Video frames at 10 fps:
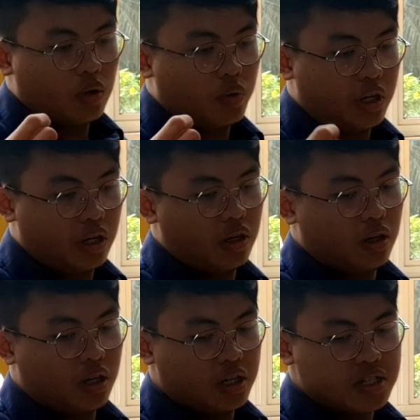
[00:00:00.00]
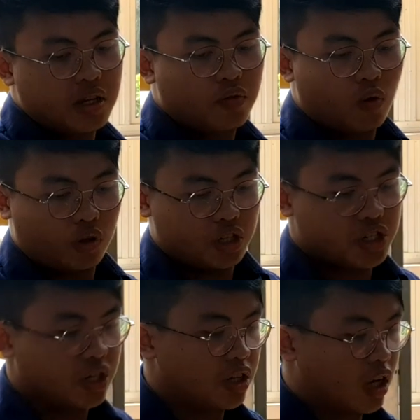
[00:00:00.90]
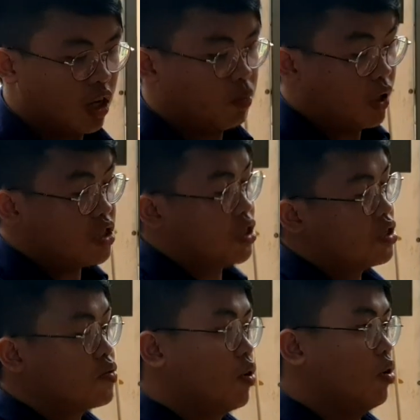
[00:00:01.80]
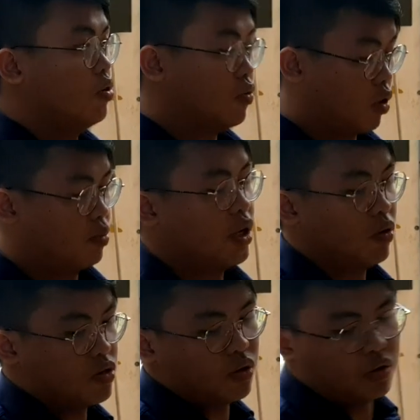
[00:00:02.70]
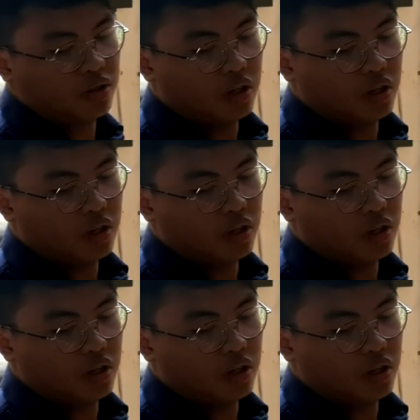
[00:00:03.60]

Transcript: we receive quotation and pictures from there also.